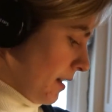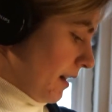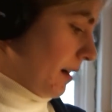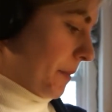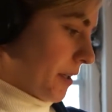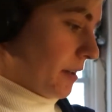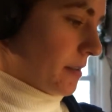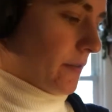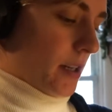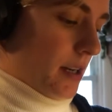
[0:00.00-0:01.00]
and they're all
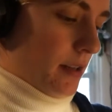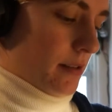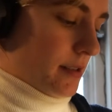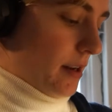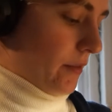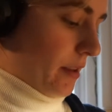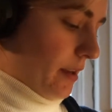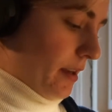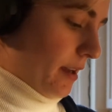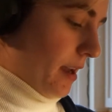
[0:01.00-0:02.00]
different colors and
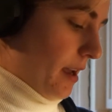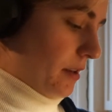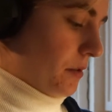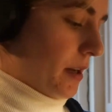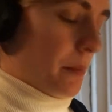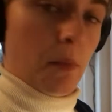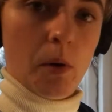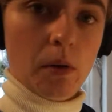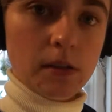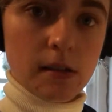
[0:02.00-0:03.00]
everything, and you get a
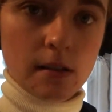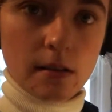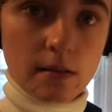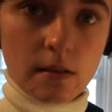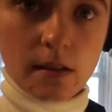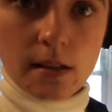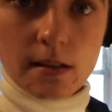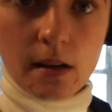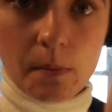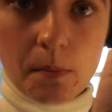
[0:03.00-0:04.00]
mold. So these are